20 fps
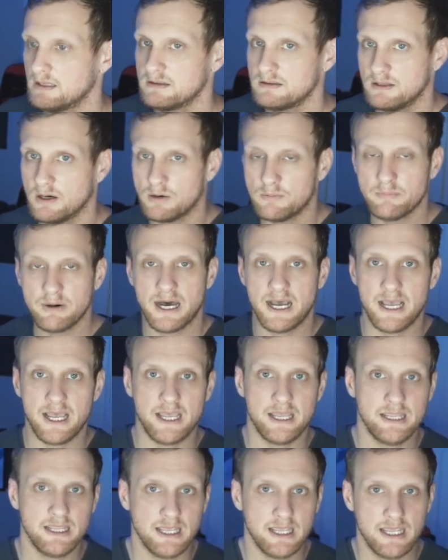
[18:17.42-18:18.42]
Don't
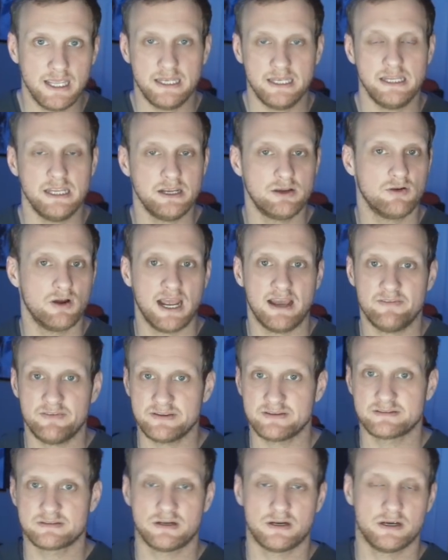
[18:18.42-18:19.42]
buy any
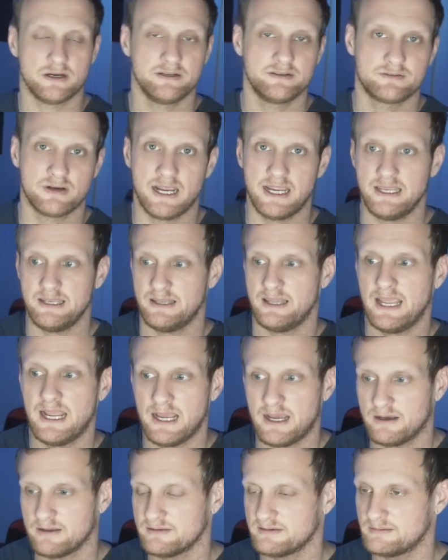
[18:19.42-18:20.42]
graphics cards right
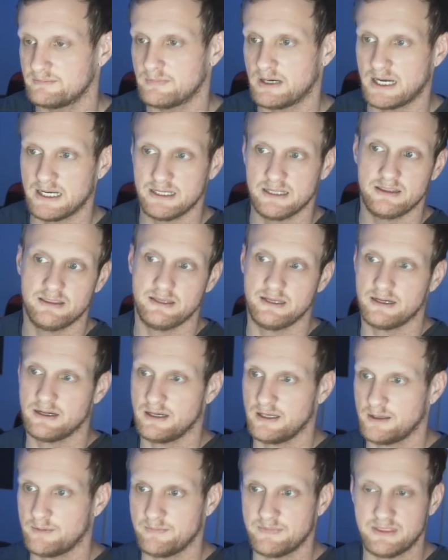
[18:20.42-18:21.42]
now to mine
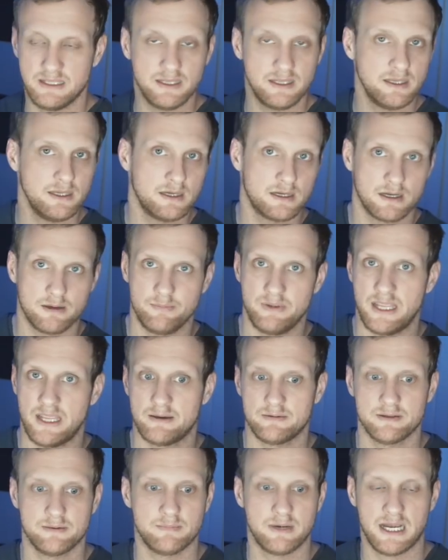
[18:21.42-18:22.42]
Ethereum thinking you're going to be
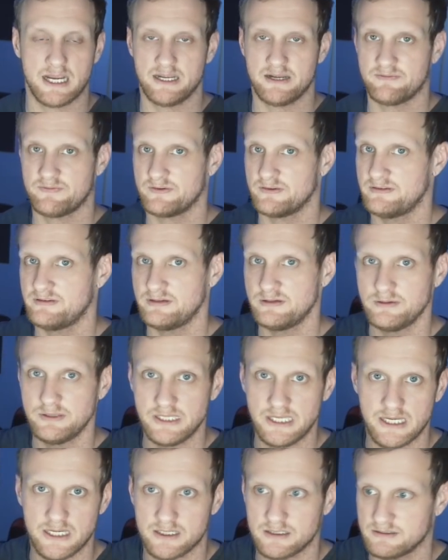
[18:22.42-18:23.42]
able to mine it for two
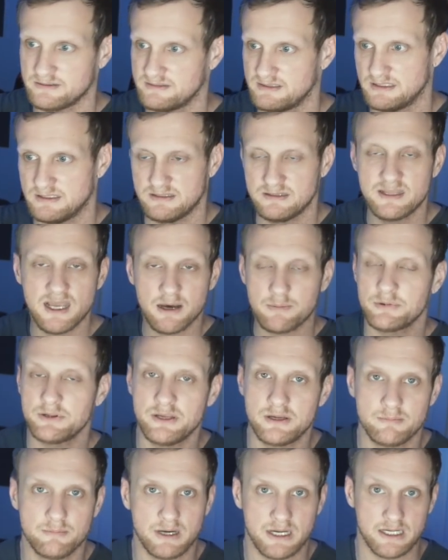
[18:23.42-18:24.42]
years and double
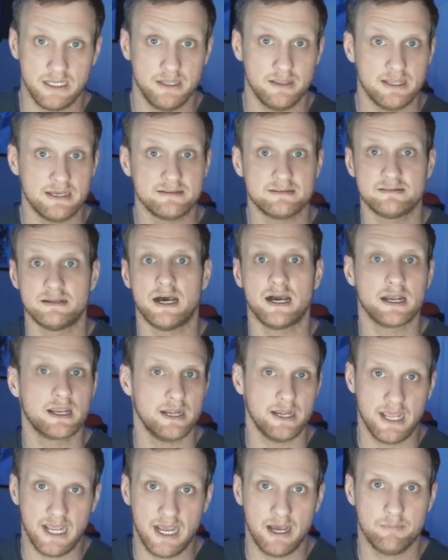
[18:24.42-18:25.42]
your money. That's not
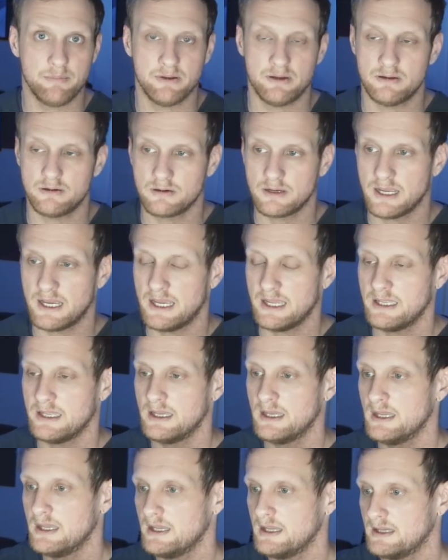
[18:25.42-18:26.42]
going to happen, okay?
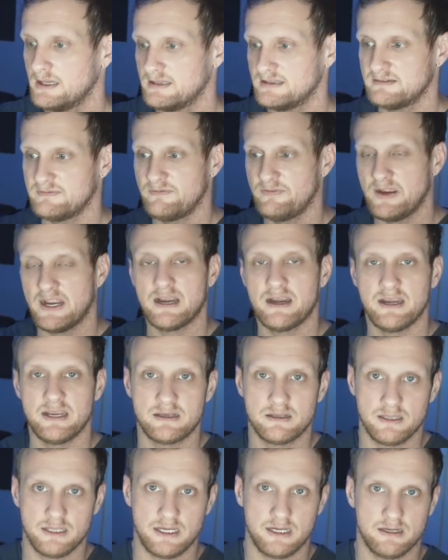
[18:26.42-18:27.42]
It's very
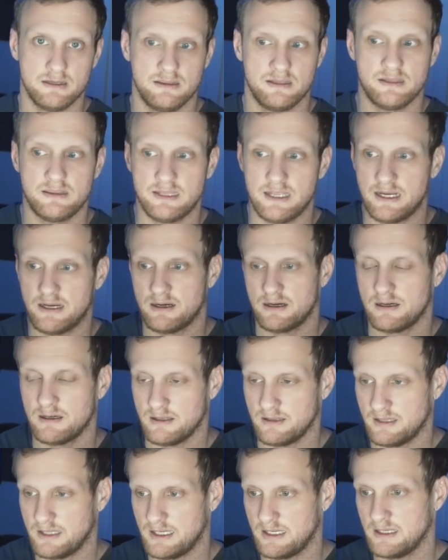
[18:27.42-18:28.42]
clear that
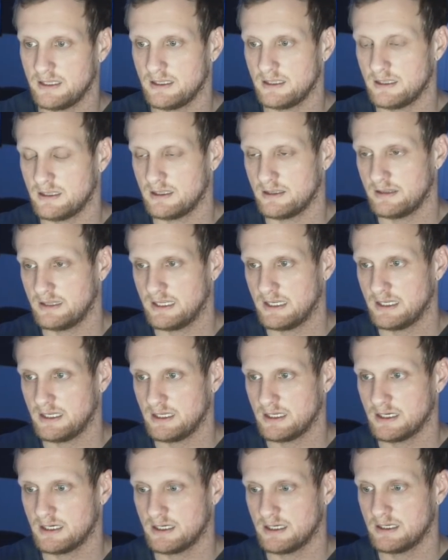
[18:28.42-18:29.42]
they're, they,
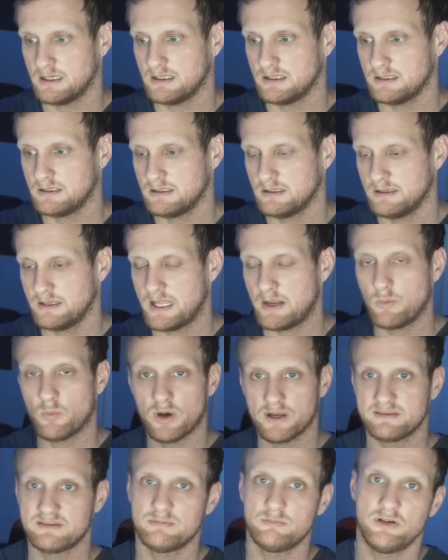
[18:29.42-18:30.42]
they, uh, they
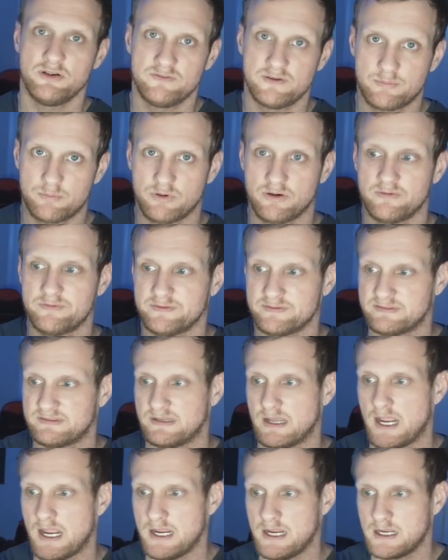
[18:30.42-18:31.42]
want to move to proof of
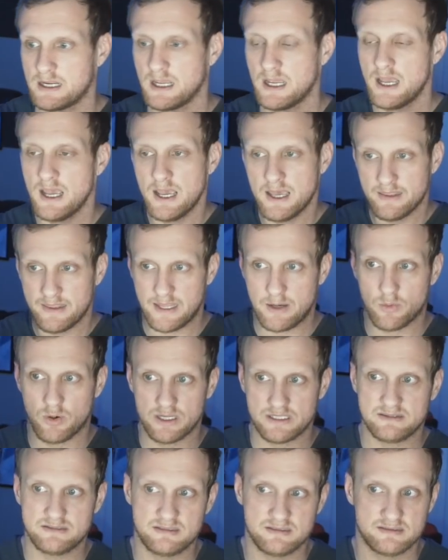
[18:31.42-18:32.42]
stake. They
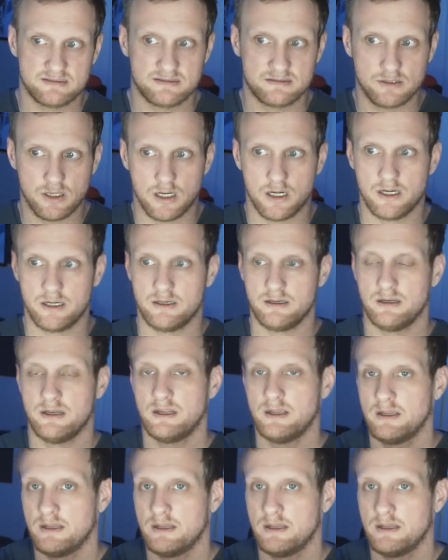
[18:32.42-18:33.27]
want to start